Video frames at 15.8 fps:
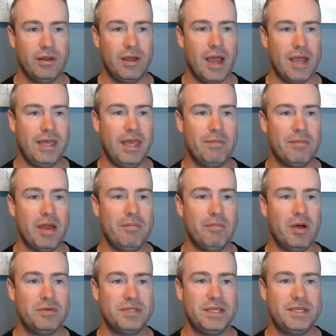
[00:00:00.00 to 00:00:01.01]
I keep mine
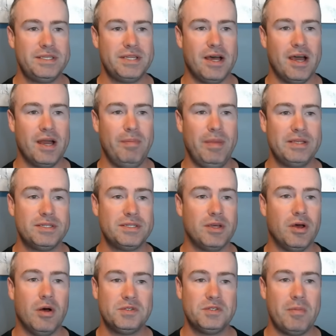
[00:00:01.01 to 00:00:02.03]
mostly stock because it's
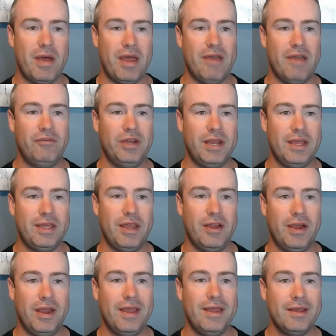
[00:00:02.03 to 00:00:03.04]
also my everyday
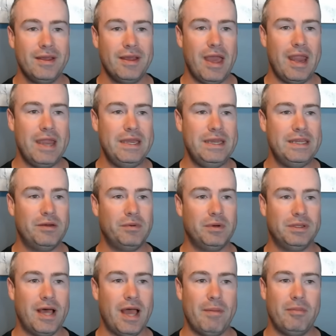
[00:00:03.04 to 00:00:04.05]
carry, and I need it
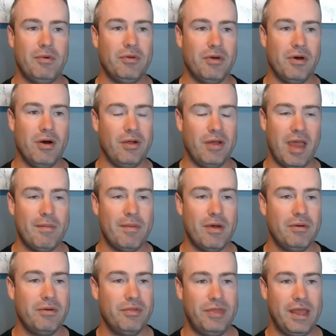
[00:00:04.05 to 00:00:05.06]
reliable with all ammo.
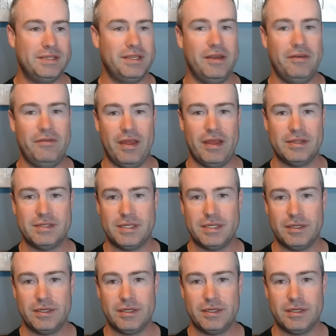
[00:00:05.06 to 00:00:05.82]
Thanks in advance.